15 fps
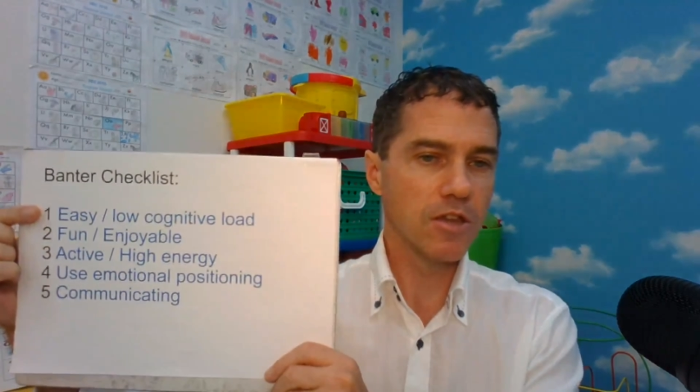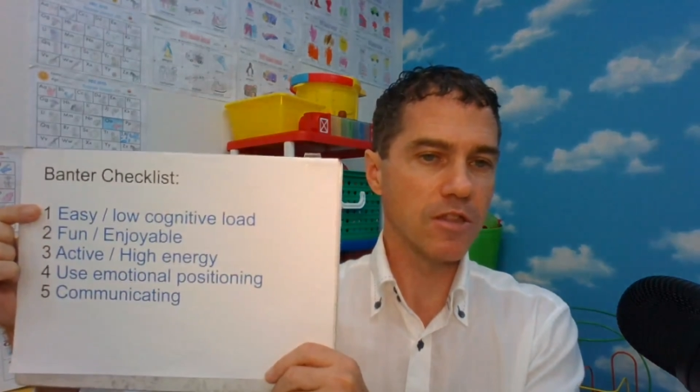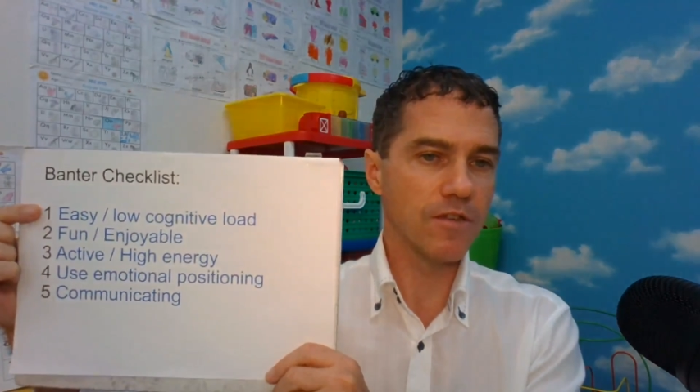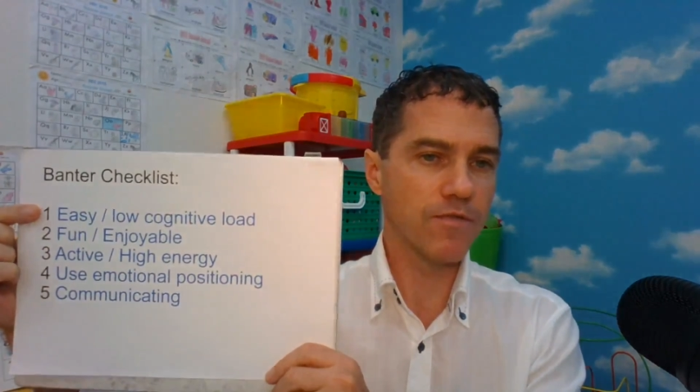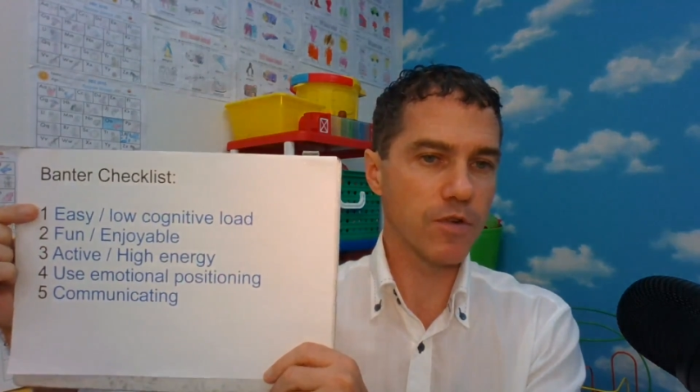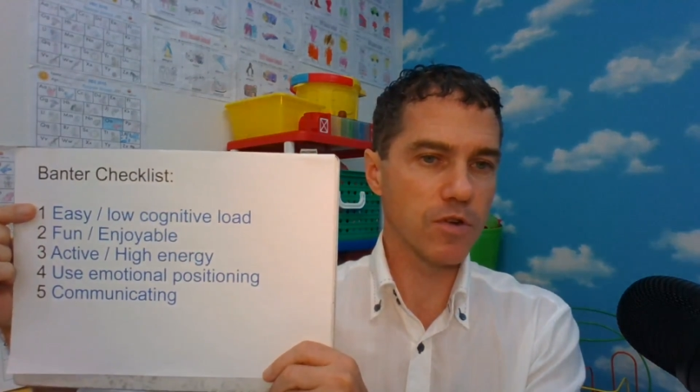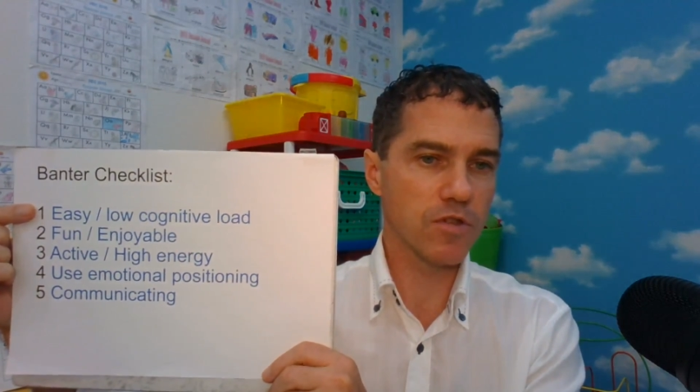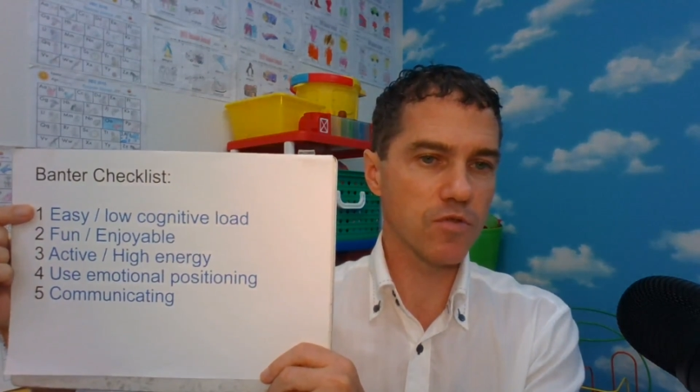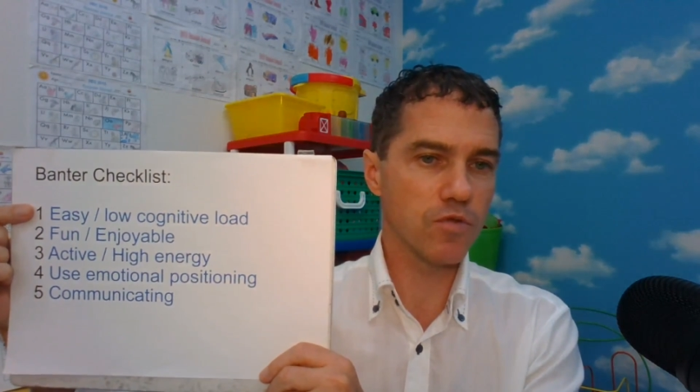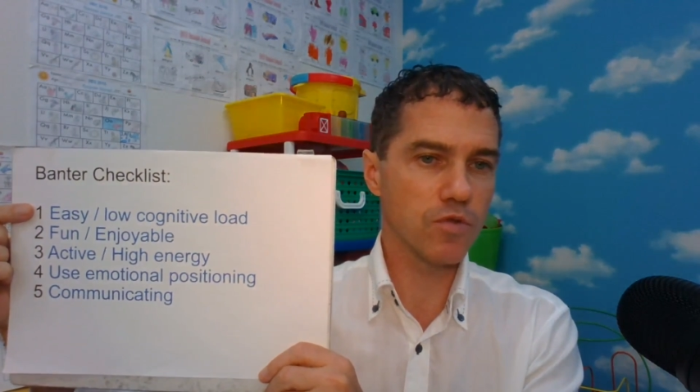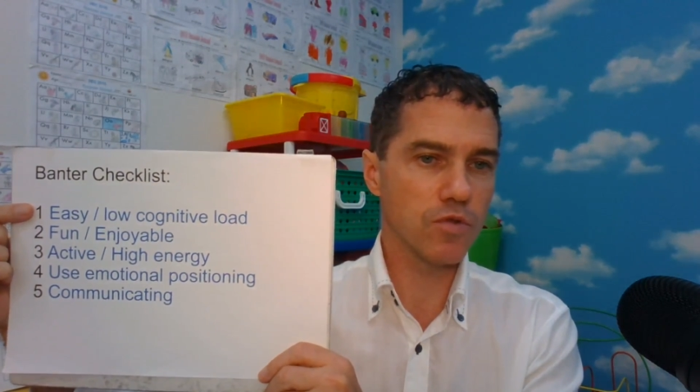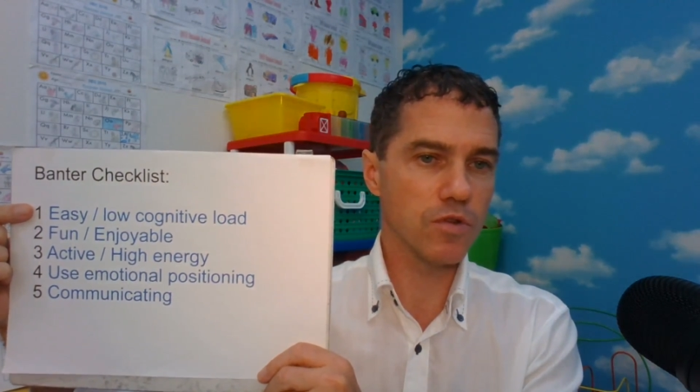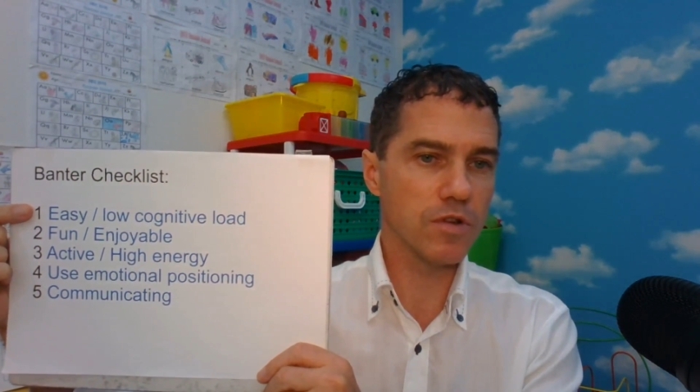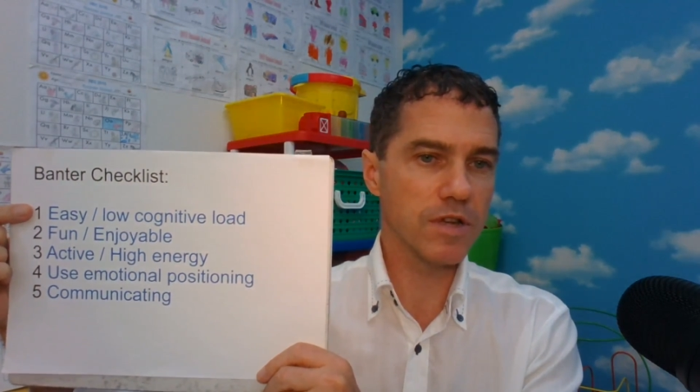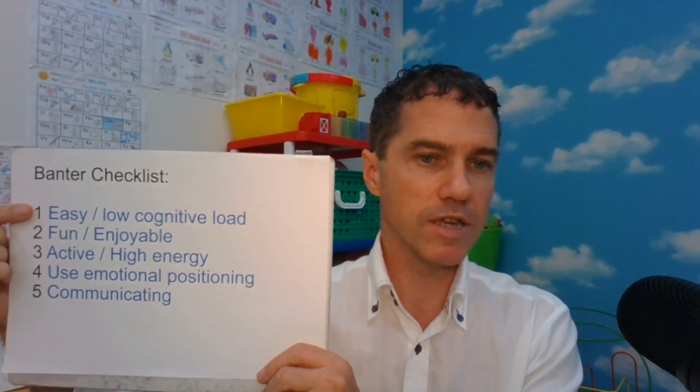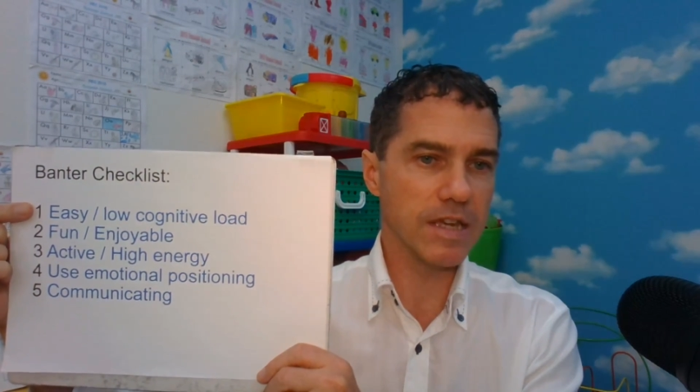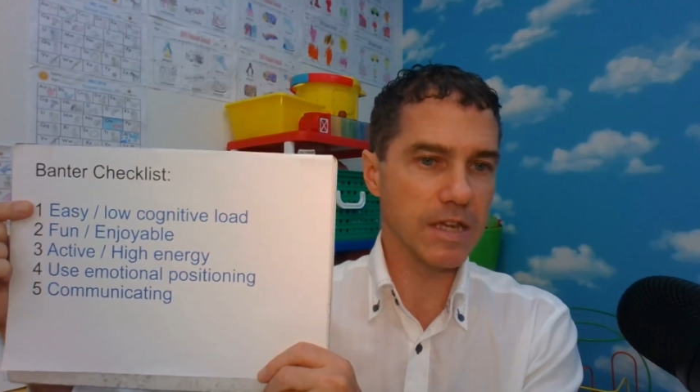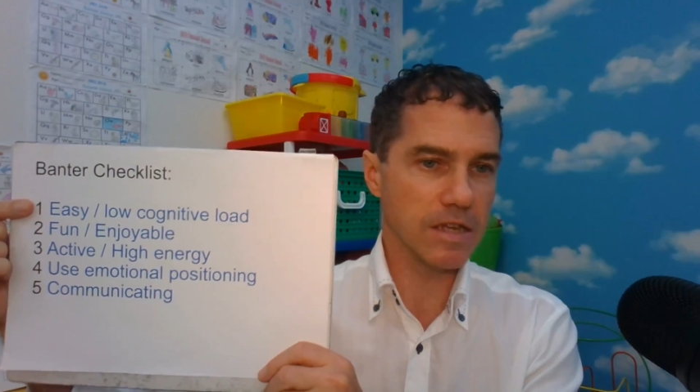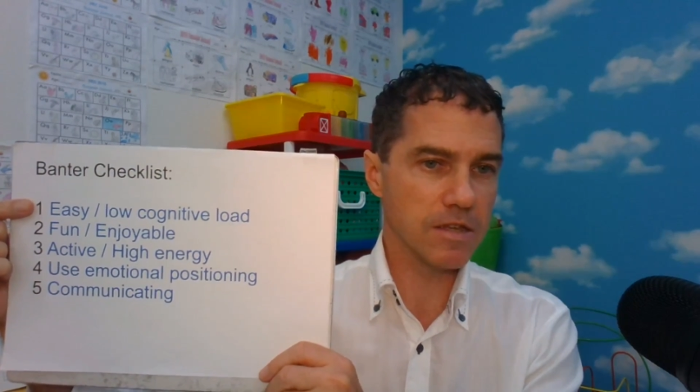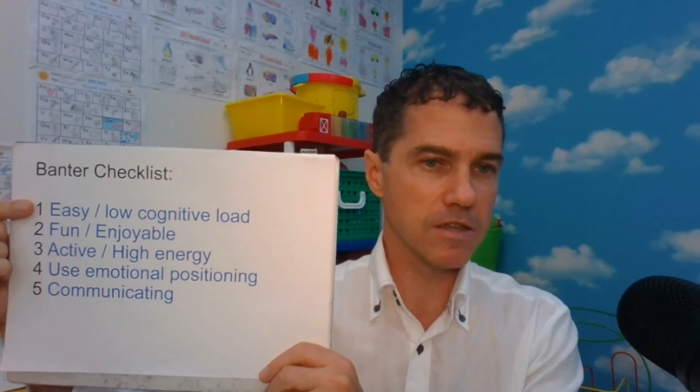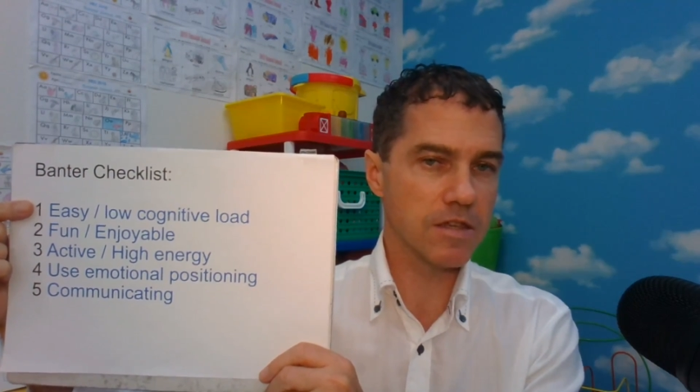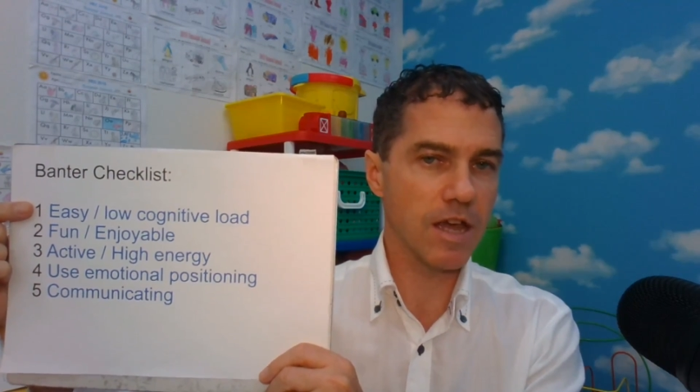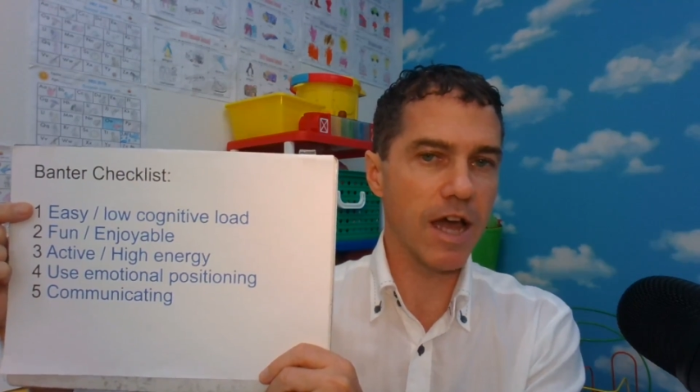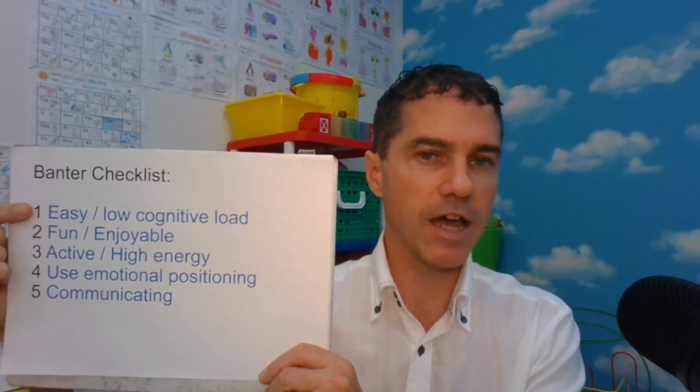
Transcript: The first rule is